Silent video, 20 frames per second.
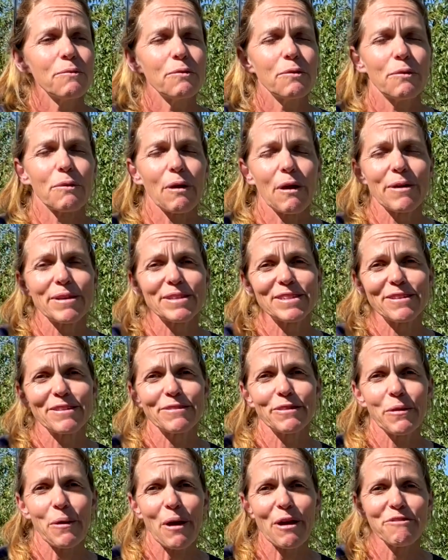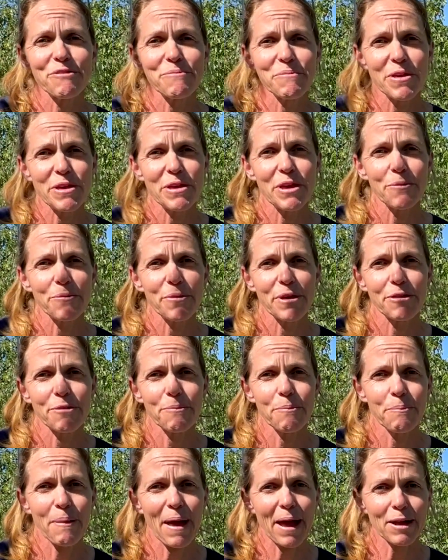Growers are quite familiar with
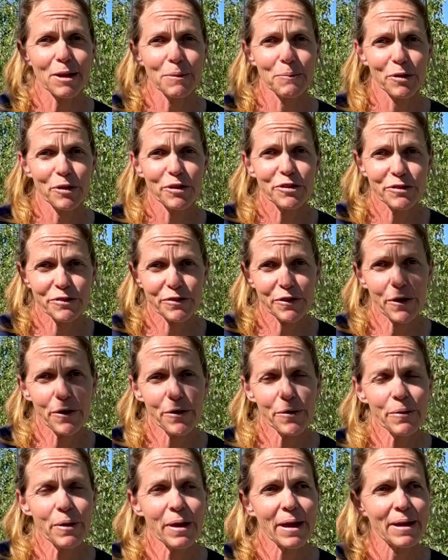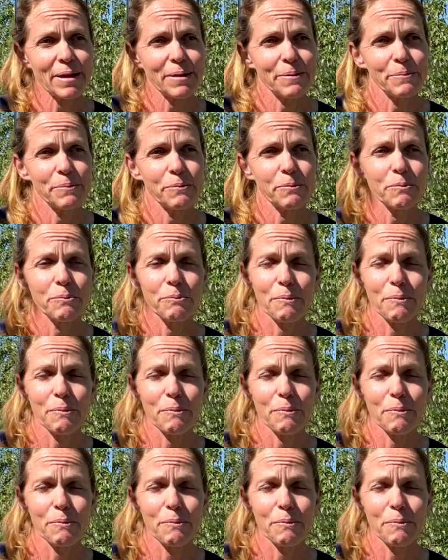paclobutrazole,